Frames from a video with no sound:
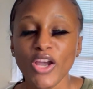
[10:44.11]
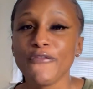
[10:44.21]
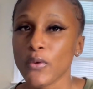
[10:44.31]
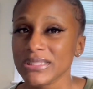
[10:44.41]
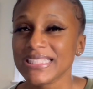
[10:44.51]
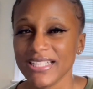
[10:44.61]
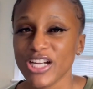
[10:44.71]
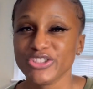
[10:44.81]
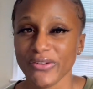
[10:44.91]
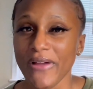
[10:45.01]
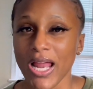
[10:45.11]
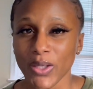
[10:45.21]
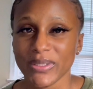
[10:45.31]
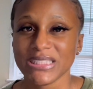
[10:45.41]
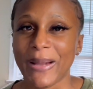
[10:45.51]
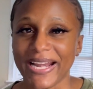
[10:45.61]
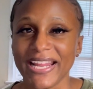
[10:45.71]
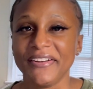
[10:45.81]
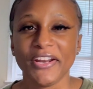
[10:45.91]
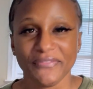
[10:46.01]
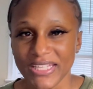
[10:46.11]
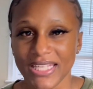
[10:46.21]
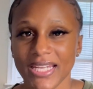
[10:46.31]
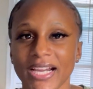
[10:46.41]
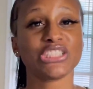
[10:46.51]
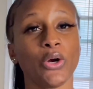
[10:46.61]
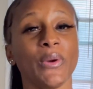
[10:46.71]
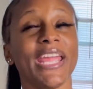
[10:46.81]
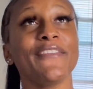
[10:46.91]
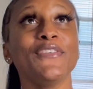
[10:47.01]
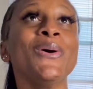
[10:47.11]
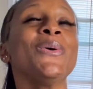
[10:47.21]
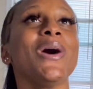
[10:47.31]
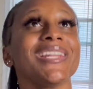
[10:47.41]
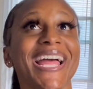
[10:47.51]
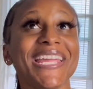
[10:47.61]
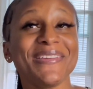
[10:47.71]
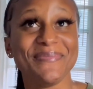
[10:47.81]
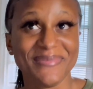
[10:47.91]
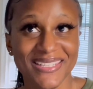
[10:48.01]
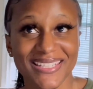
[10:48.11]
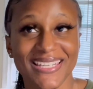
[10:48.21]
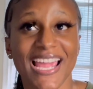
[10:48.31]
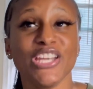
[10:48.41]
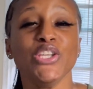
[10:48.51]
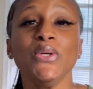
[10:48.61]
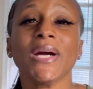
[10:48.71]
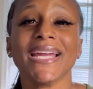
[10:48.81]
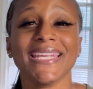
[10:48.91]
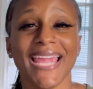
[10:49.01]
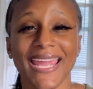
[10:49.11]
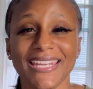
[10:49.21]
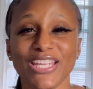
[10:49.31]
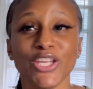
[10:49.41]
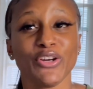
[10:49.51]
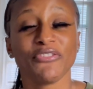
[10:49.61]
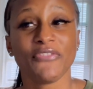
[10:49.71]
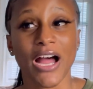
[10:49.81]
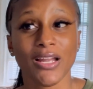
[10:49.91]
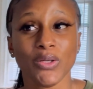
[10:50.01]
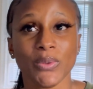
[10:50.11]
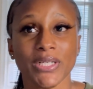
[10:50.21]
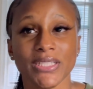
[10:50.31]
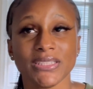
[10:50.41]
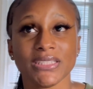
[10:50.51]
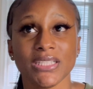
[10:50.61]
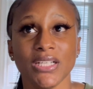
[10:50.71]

fourteen hundred followers by the end of the year. So if you are like me and you are gaining your followers